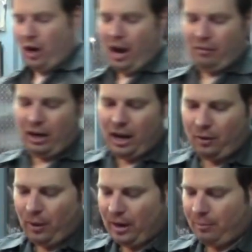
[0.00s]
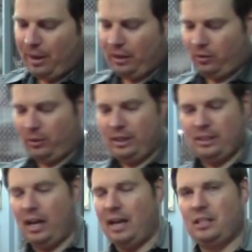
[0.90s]
drive, I kind of recommend 3
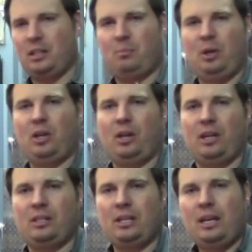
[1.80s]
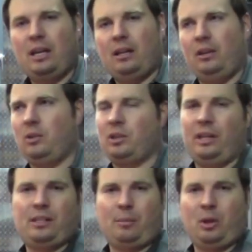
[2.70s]
sizes, because
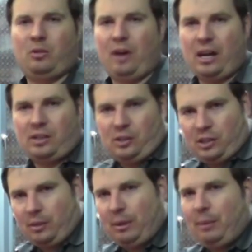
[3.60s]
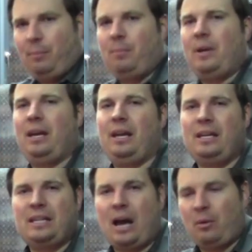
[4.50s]
usually some of those fasteners can be
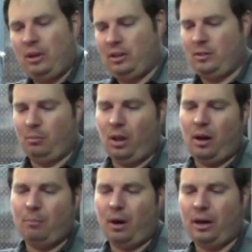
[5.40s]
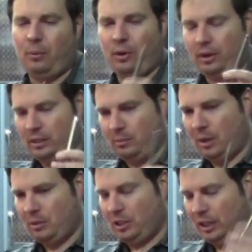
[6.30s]
hidden down into some body work, and
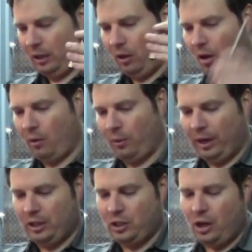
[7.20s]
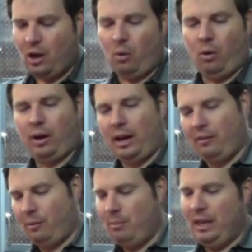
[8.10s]
sometimes you need a long reach or
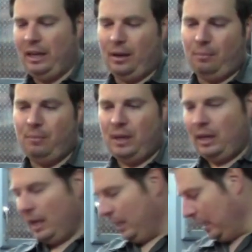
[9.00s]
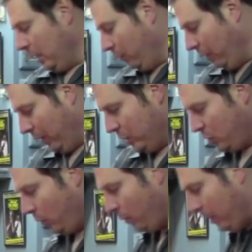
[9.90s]
kind of a medium and then a very
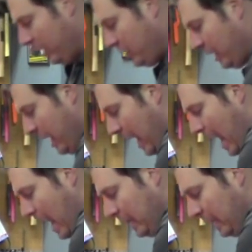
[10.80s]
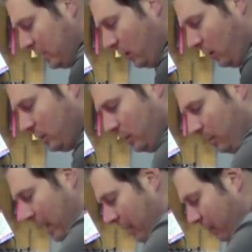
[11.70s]
short reach. And that's also
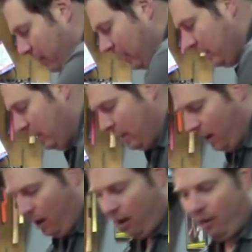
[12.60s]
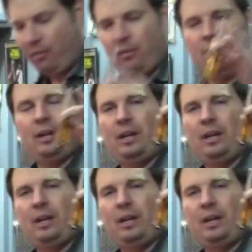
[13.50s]
the benefit of